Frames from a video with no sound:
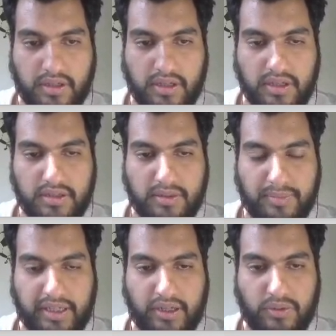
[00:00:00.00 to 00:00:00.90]
is
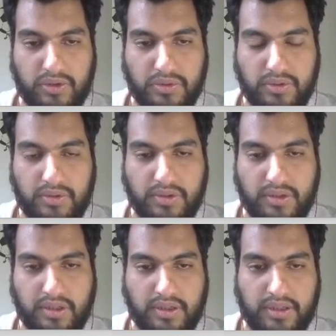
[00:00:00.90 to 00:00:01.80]
simply equal to
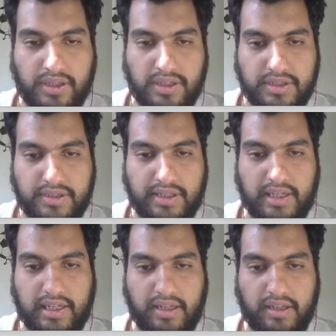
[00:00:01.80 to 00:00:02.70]

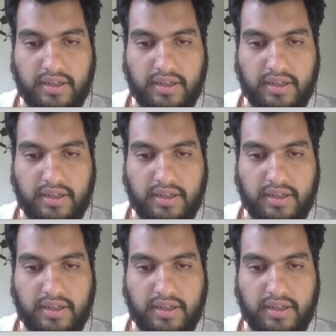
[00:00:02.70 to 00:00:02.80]
ceiling